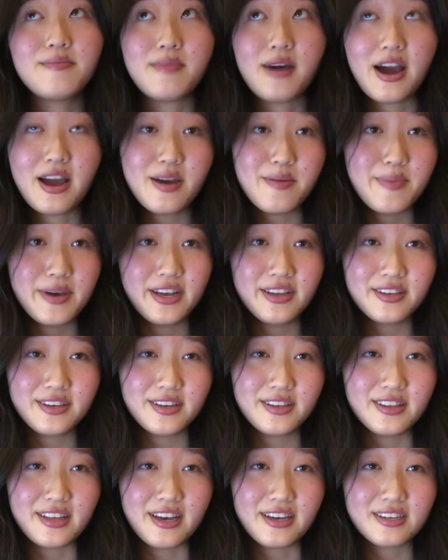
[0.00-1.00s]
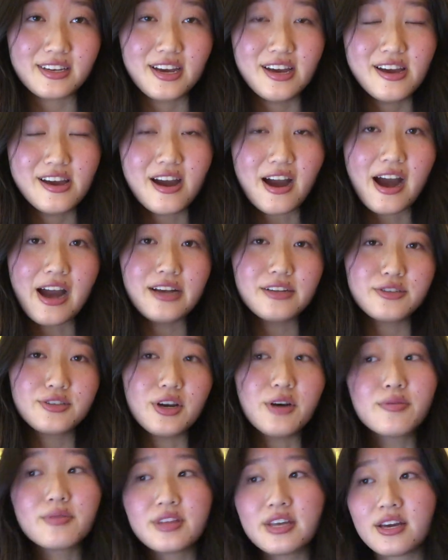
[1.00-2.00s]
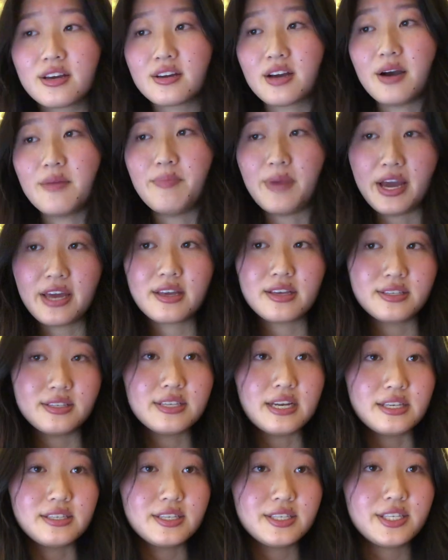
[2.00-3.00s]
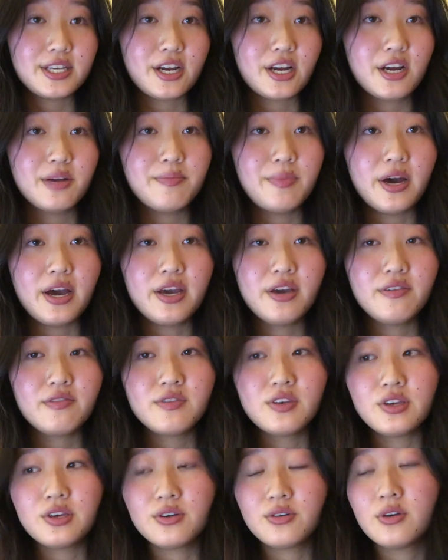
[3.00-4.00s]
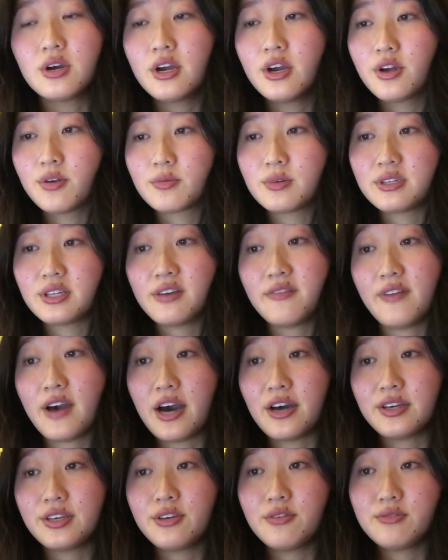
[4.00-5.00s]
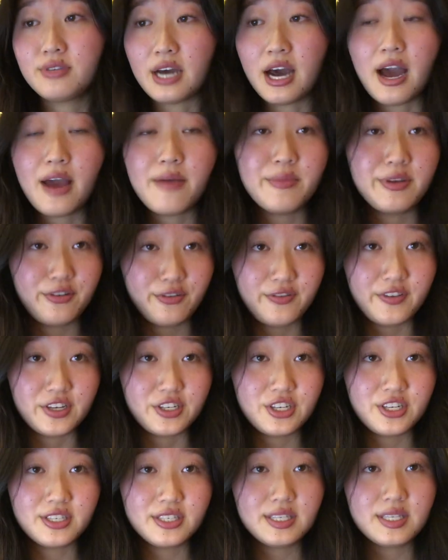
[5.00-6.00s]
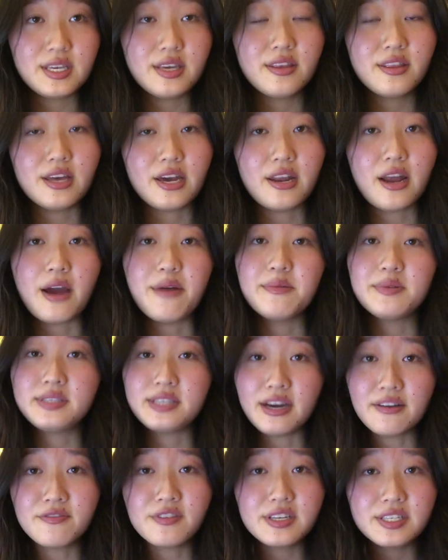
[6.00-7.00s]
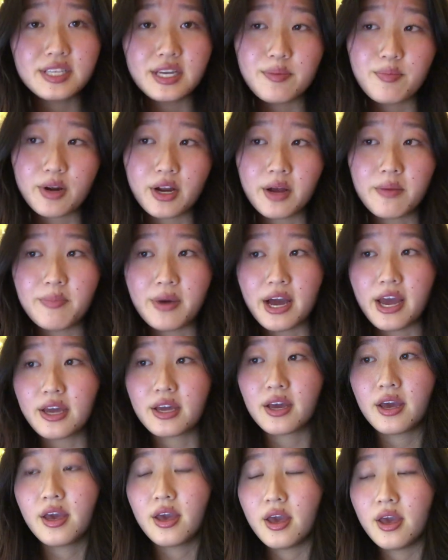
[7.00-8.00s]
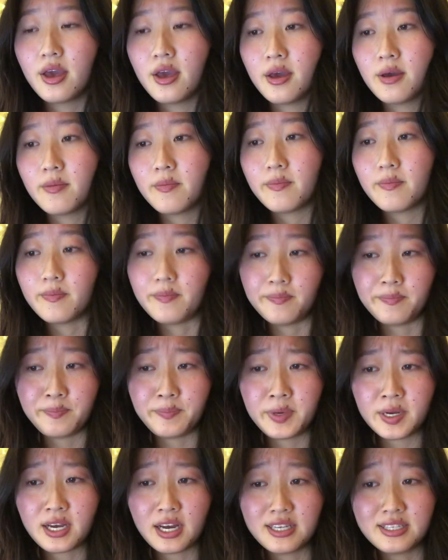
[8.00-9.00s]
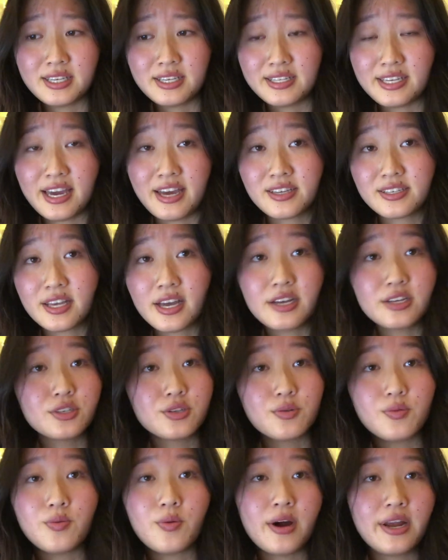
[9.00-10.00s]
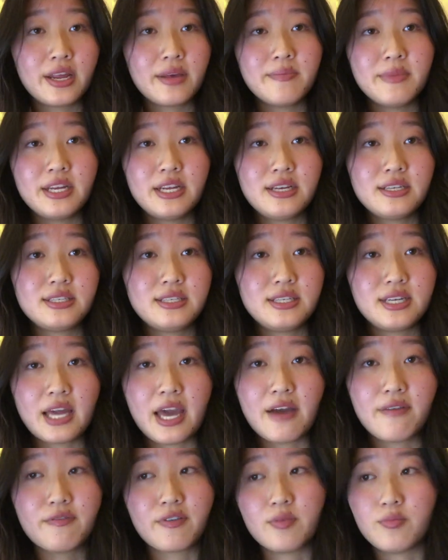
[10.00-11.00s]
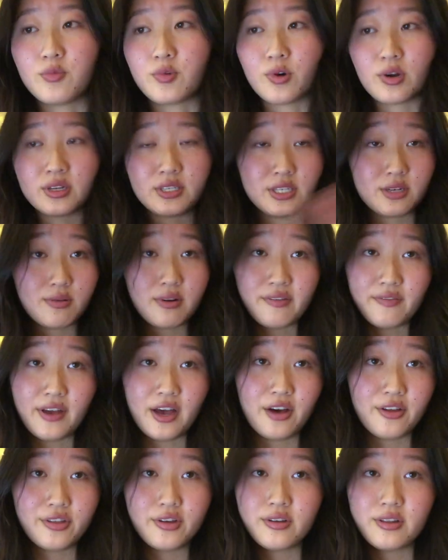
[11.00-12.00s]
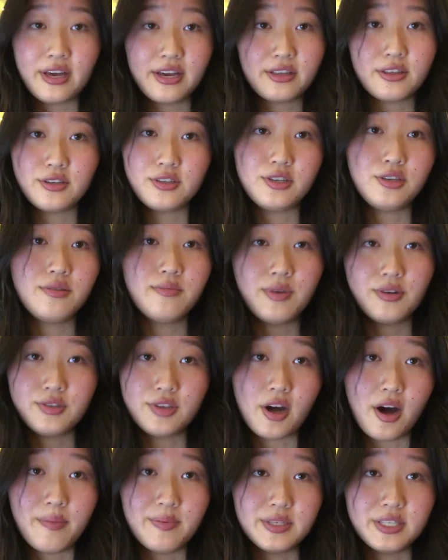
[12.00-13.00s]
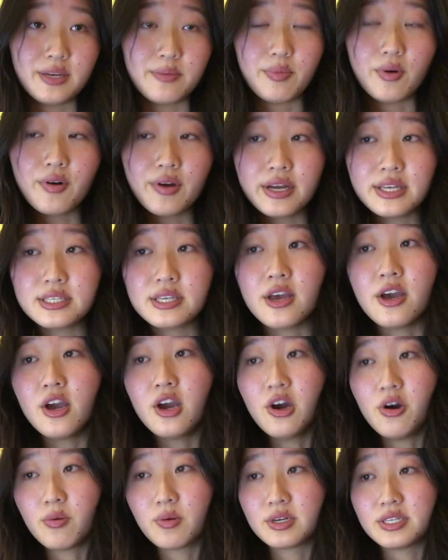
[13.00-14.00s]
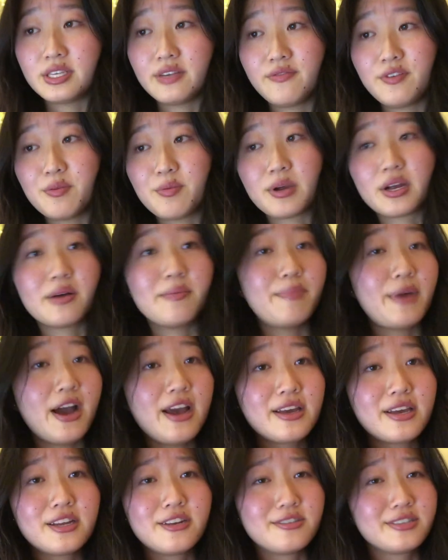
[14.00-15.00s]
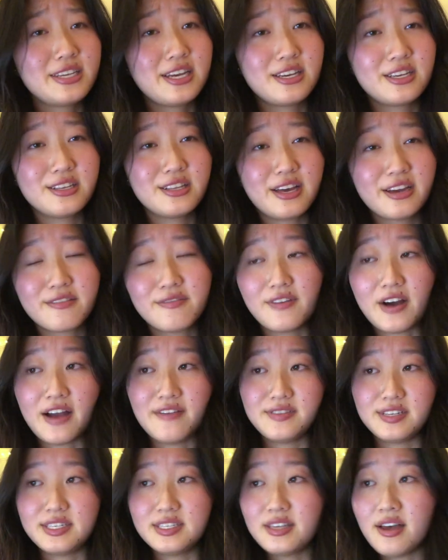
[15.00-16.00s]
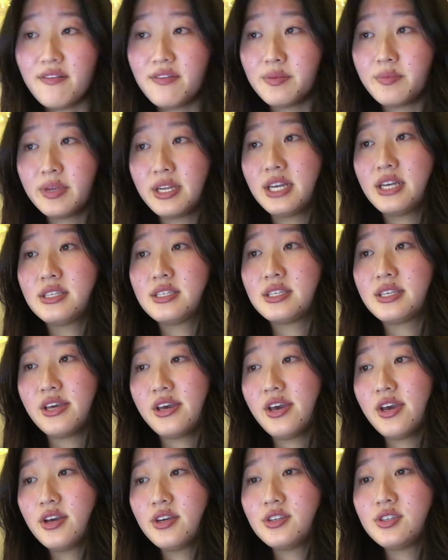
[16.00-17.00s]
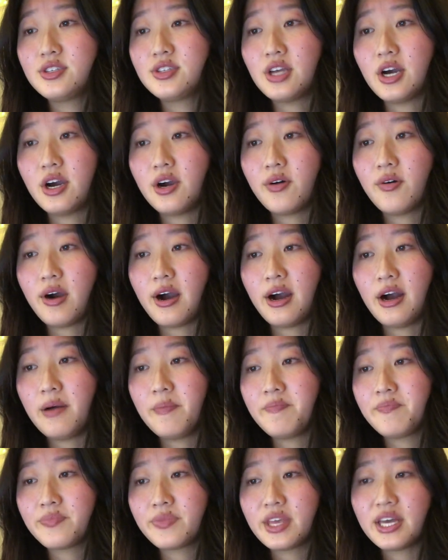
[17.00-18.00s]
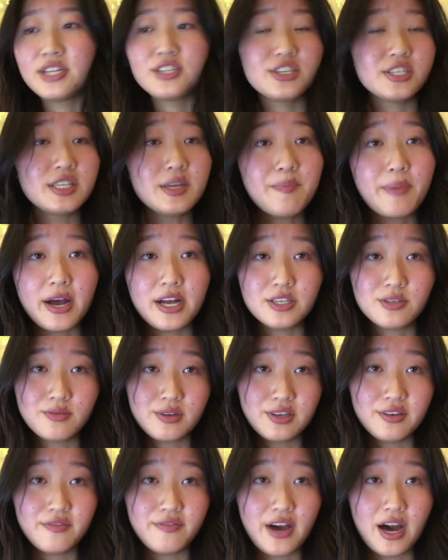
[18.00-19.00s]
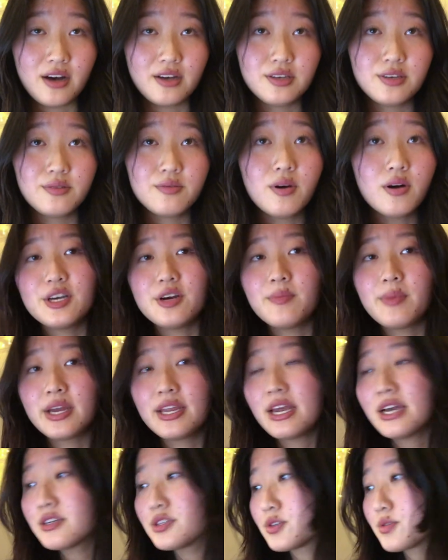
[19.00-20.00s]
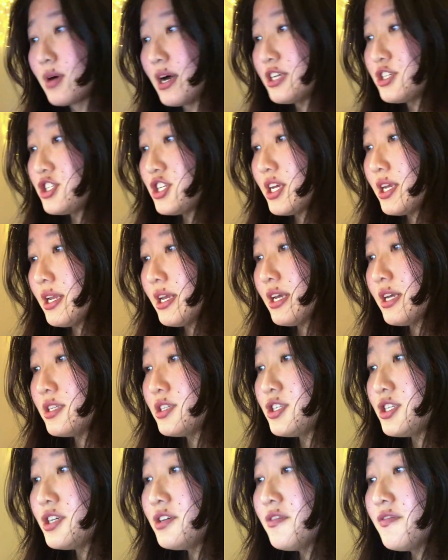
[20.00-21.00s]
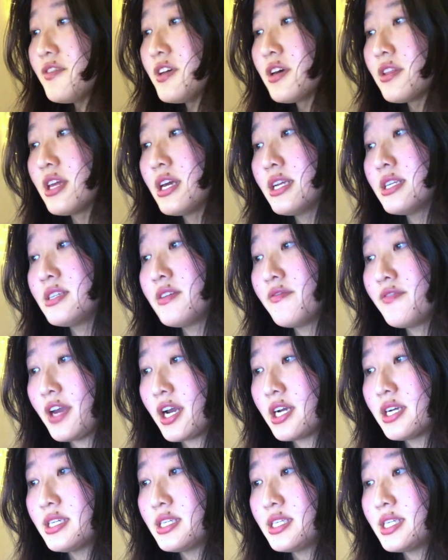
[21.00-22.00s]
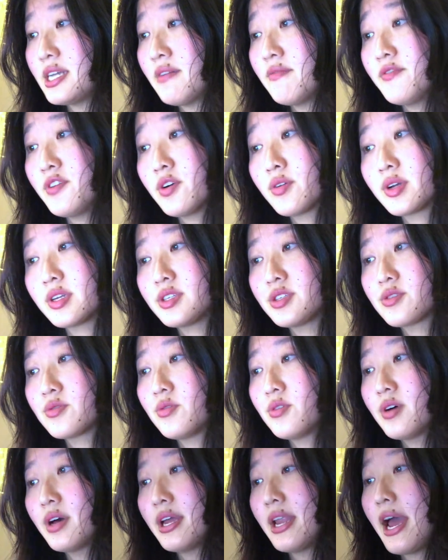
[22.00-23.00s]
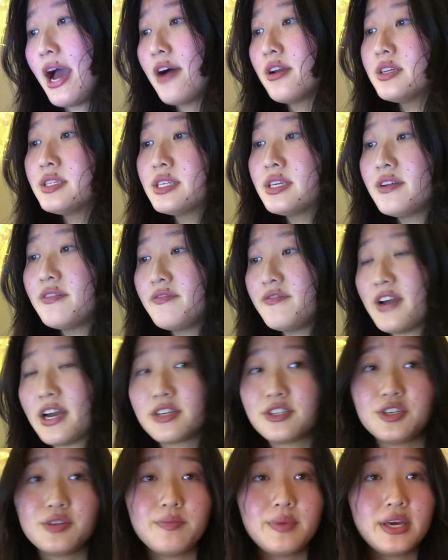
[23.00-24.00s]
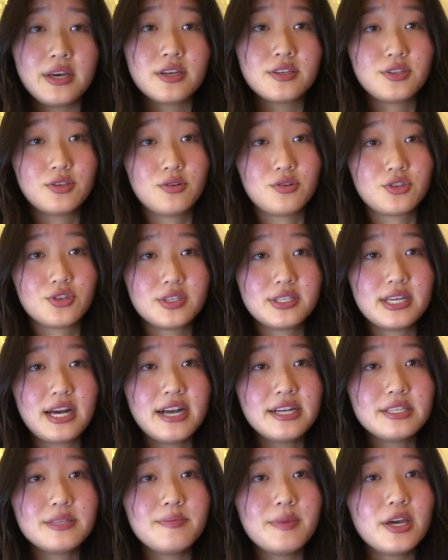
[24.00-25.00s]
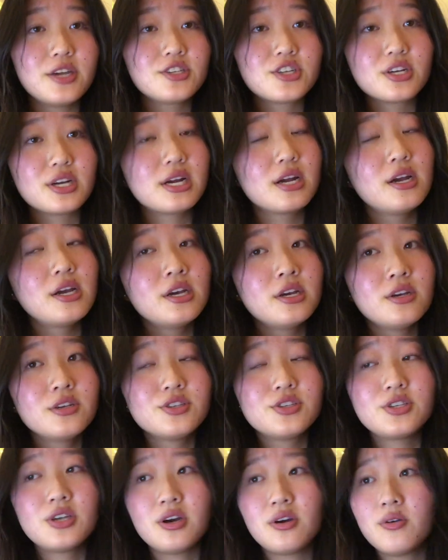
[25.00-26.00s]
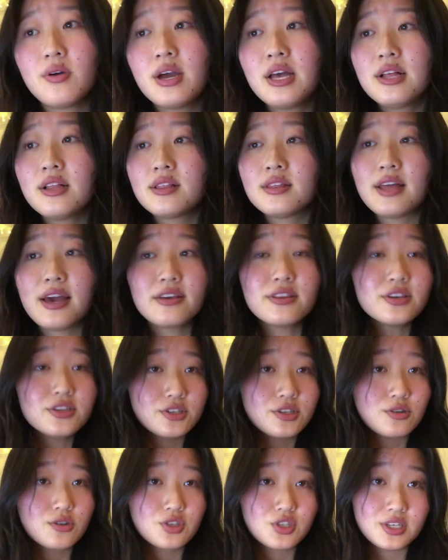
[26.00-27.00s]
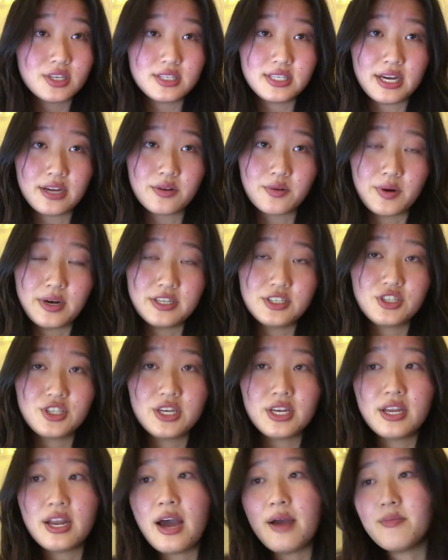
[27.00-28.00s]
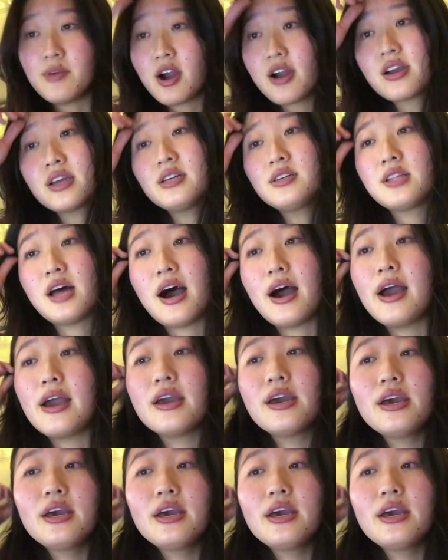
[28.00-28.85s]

my opinion like I don't think a bike is necessary but if you really value time and efficiency then I would definitely say bring a bike because it takes like 20 minutes to get from Morton to Revelle. They're like the two most opposite points. Whereas if you bring a bike, it'll take you like five to seven minutes so um, it just depends what you value. Also, my next question is, do you feel that it's a very STEM-focused school and how does it affect you being a social science major? So like the socially dead question, I'm not gonna lie,